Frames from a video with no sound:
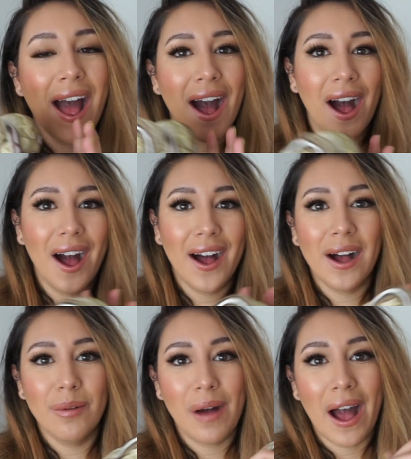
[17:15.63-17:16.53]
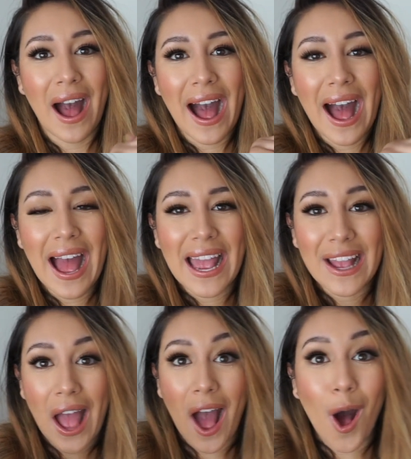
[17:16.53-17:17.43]

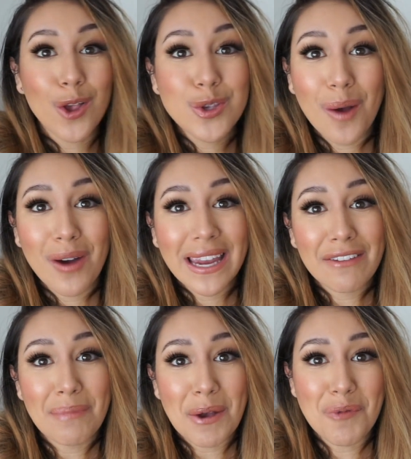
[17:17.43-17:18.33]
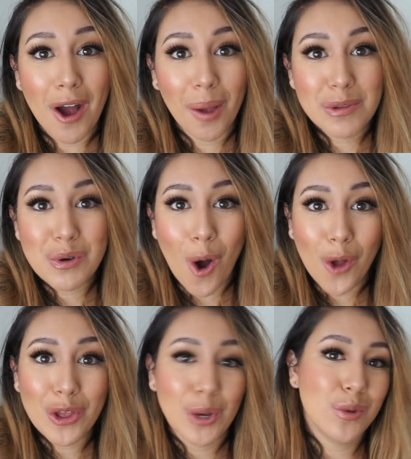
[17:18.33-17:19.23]
I also want to give a big welcome to
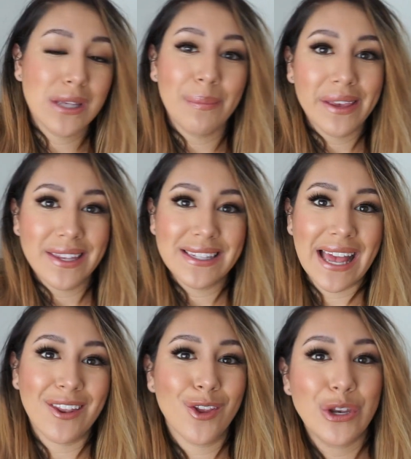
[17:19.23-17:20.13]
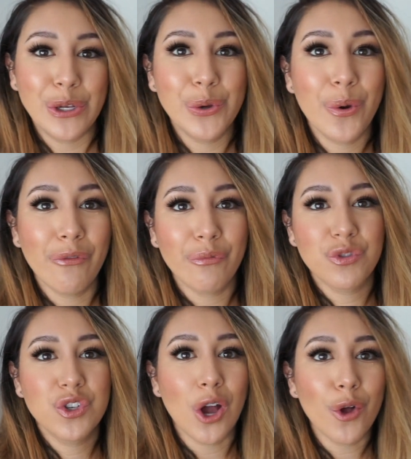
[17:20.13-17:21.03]
all the new subbies and the new
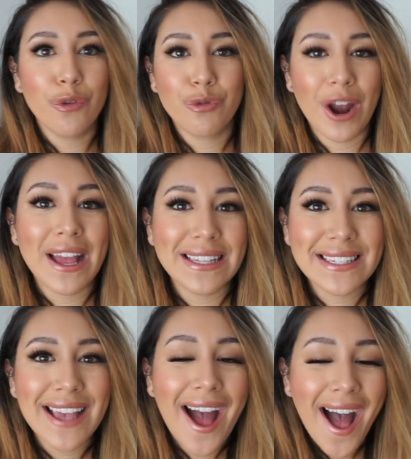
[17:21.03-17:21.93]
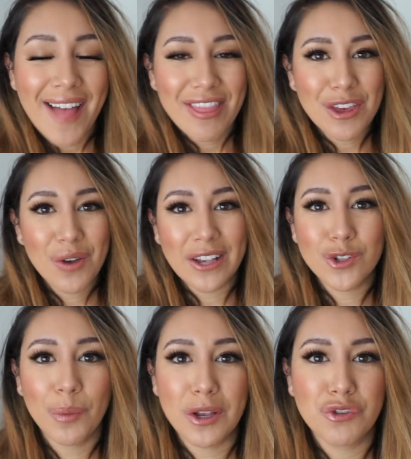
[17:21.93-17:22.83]
jungle friends. Thank you guys
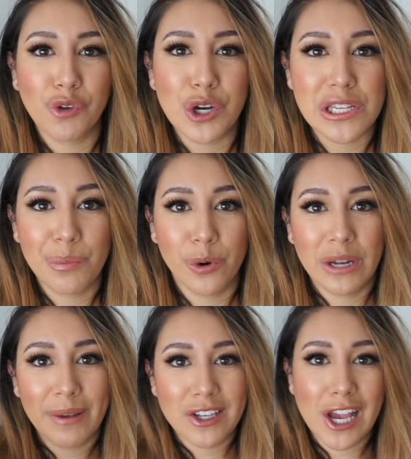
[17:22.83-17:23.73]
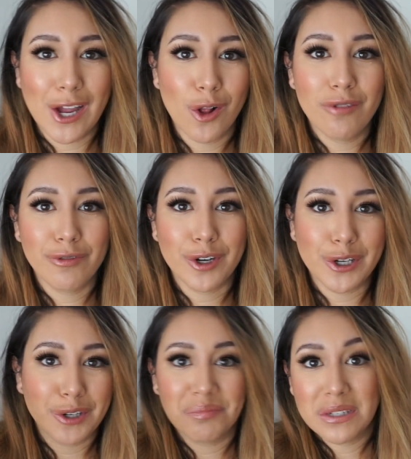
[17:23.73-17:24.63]
so much for supporting my channel,
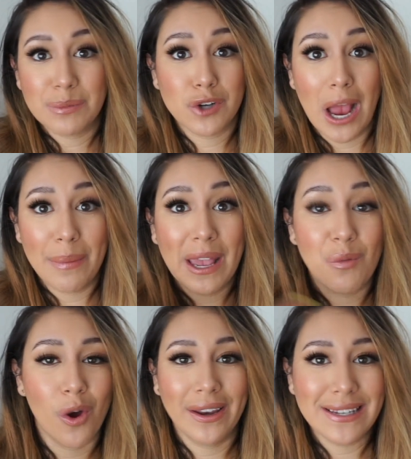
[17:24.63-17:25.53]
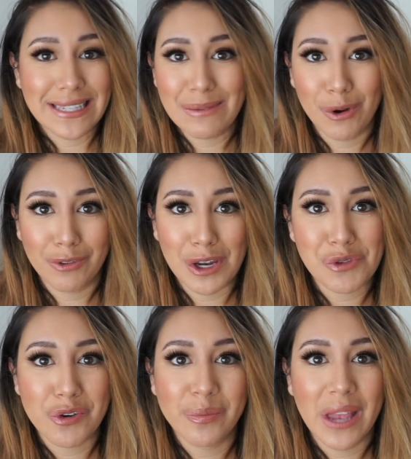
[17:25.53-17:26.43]
for subscribing and wanting to see more videos
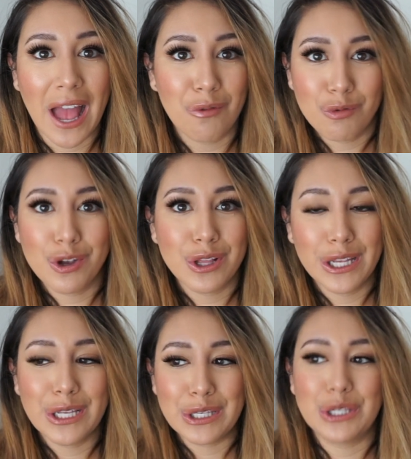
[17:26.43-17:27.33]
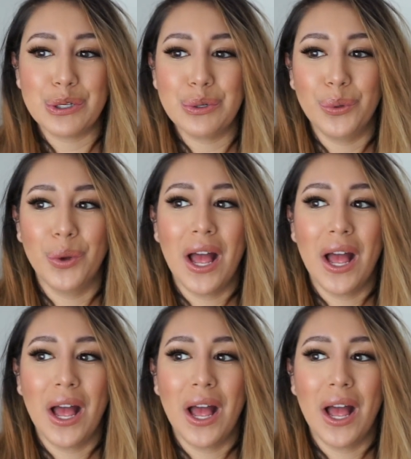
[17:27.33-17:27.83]
from me. I really do